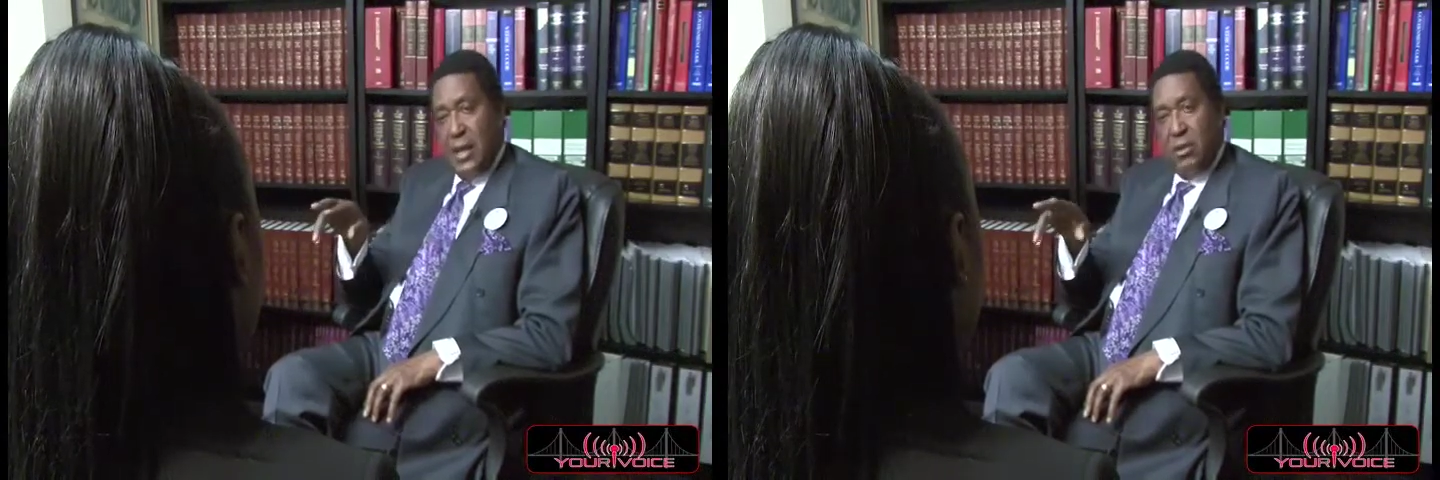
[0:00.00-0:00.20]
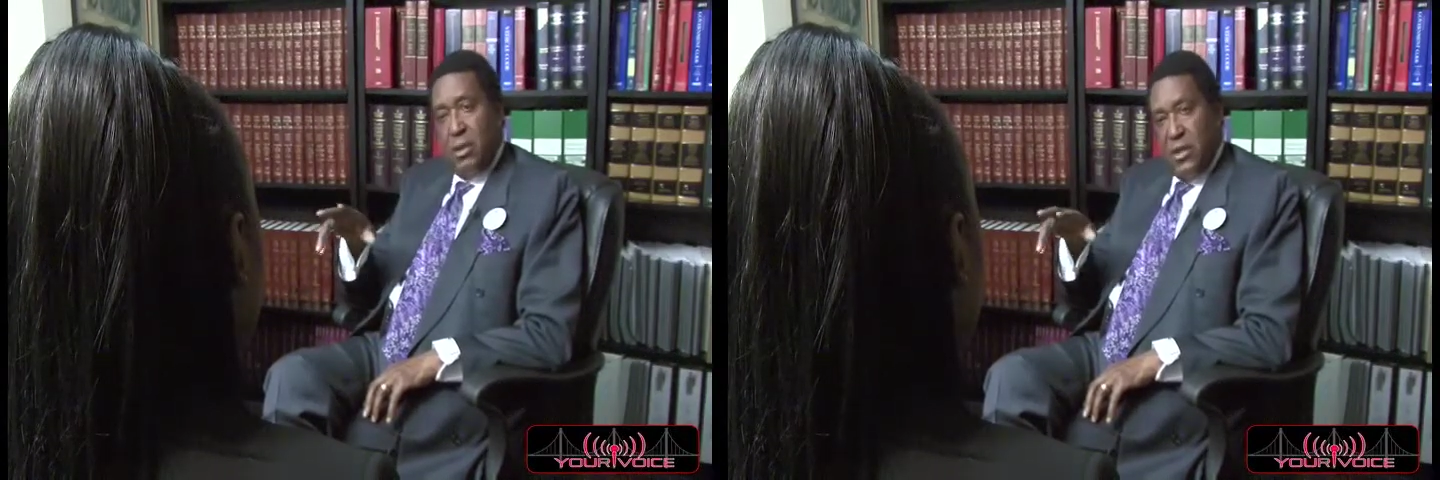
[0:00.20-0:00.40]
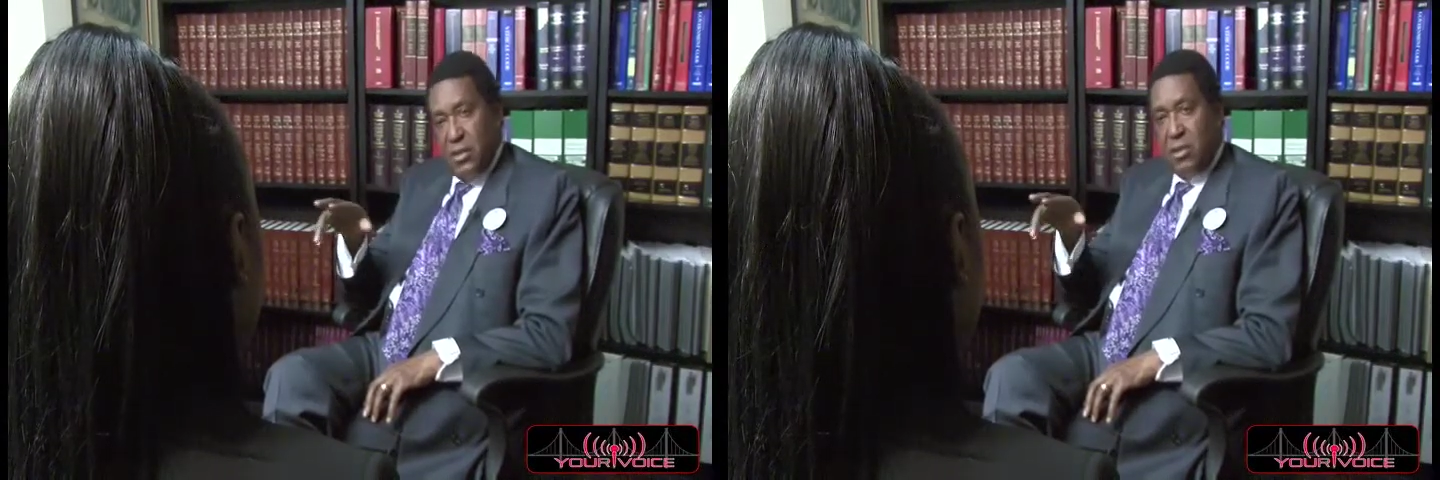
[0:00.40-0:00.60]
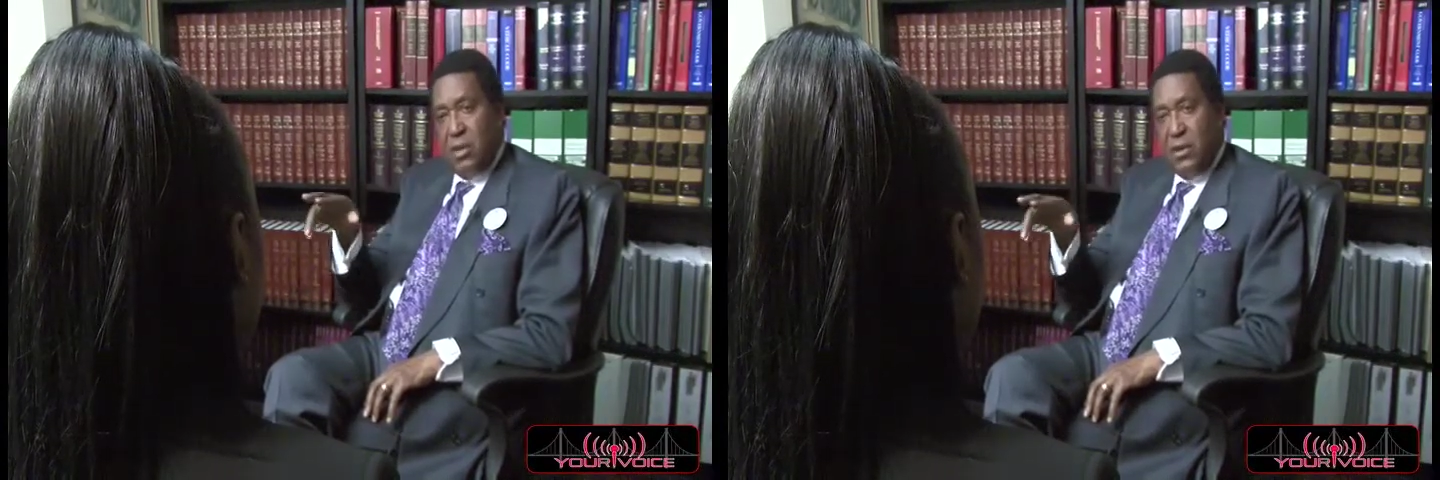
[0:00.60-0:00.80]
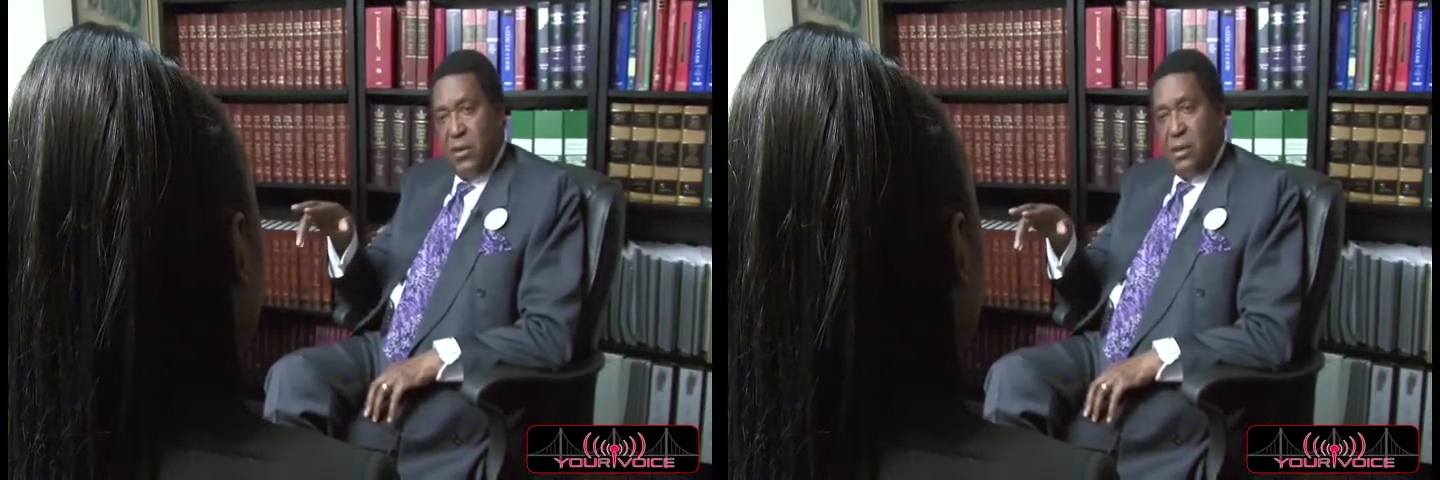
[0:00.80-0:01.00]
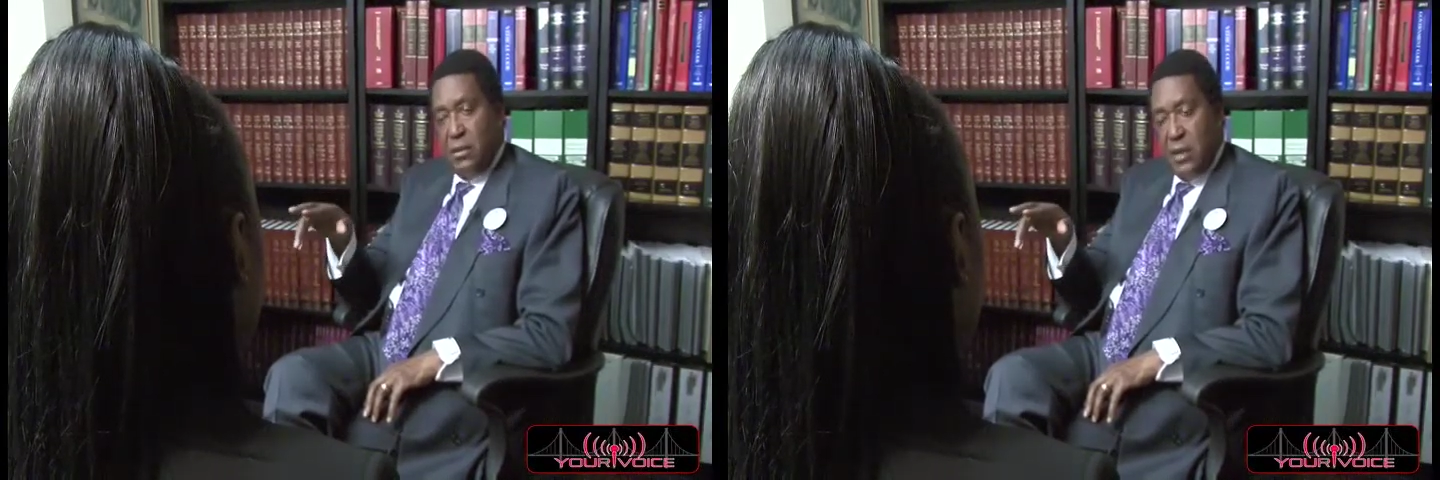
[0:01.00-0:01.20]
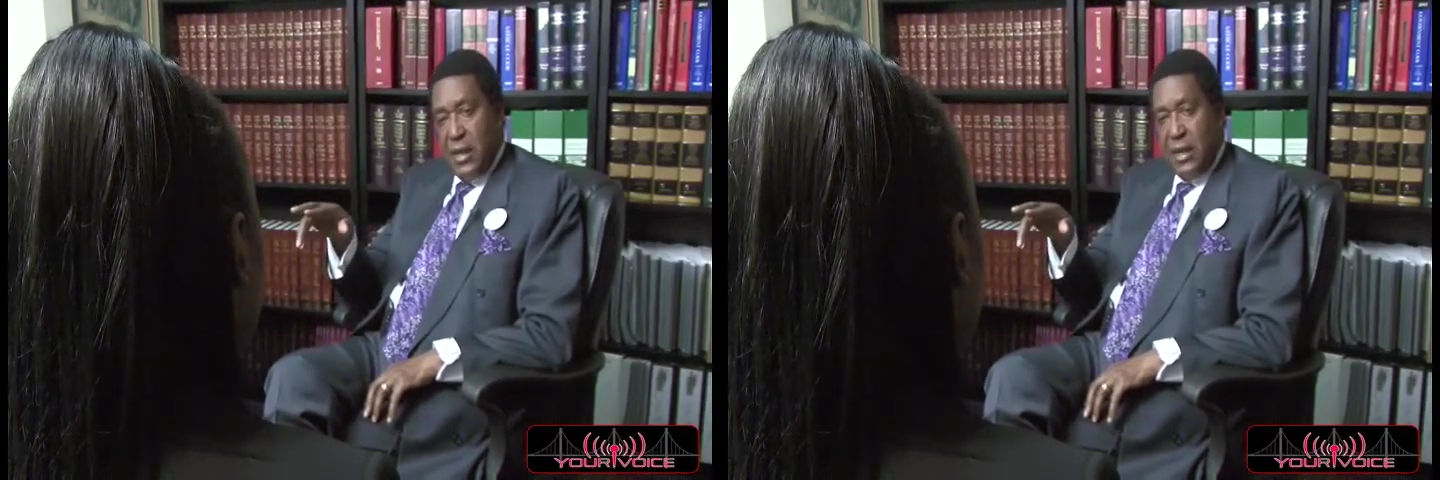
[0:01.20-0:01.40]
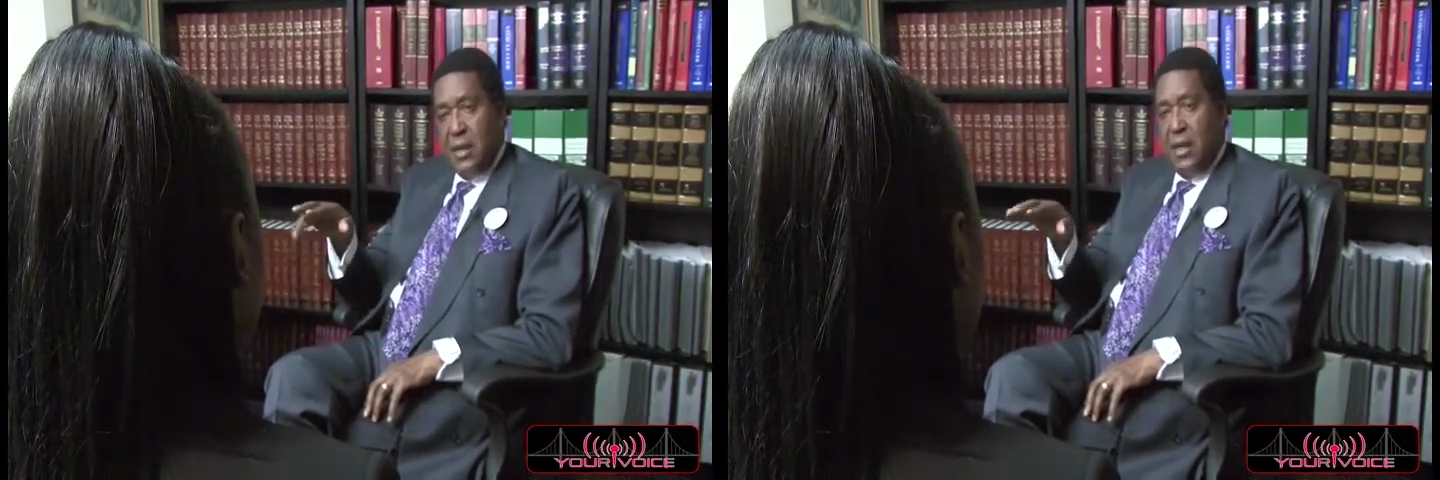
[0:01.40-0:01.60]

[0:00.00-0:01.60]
I don't necessarily agree with that.